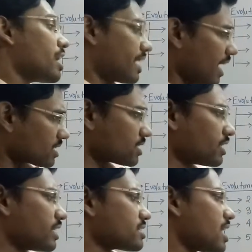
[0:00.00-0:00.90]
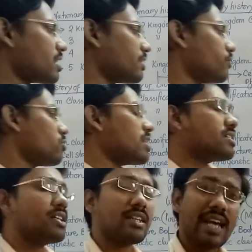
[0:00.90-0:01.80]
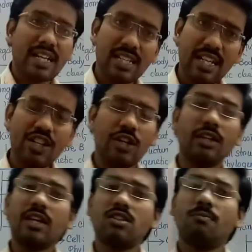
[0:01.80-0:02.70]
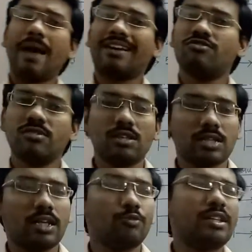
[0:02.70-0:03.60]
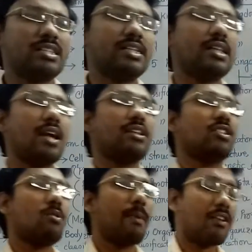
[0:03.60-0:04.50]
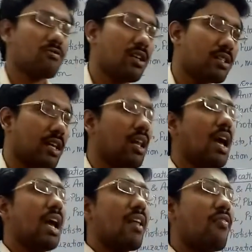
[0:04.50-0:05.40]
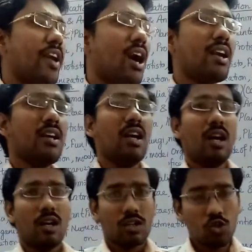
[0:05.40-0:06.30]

Next thing is that if you consider the excretion in case of bacterial cell, you will see that in case of bacterial cell, they are